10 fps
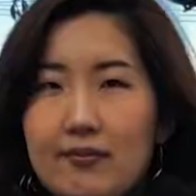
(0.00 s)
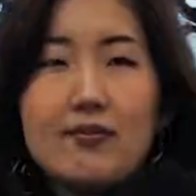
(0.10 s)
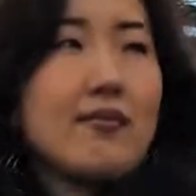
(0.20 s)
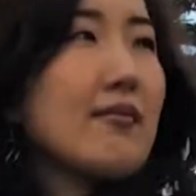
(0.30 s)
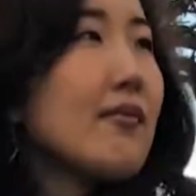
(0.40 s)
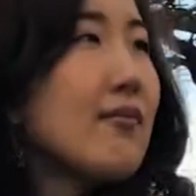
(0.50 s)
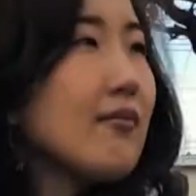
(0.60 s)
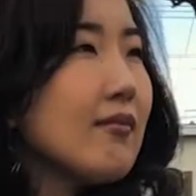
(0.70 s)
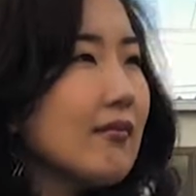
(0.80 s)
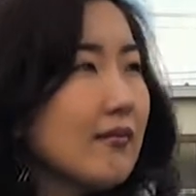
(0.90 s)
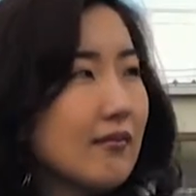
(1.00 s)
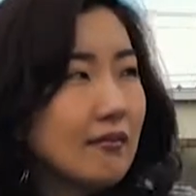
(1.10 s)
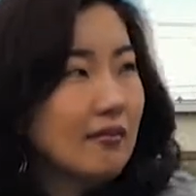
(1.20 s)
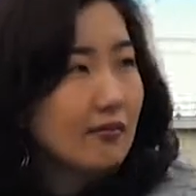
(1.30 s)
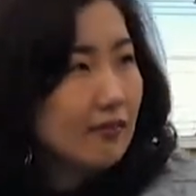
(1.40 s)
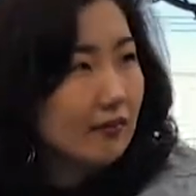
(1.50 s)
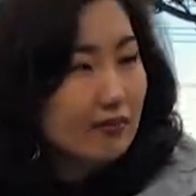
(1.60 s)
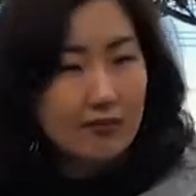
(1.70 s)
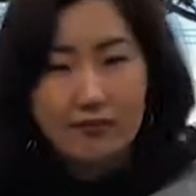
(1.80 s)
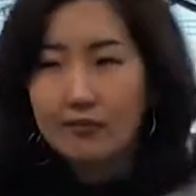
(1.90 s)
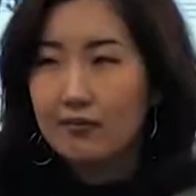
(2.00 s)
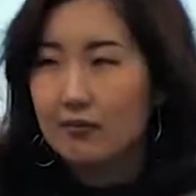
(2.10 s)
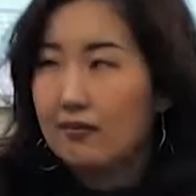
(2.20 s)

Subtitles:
[no speech]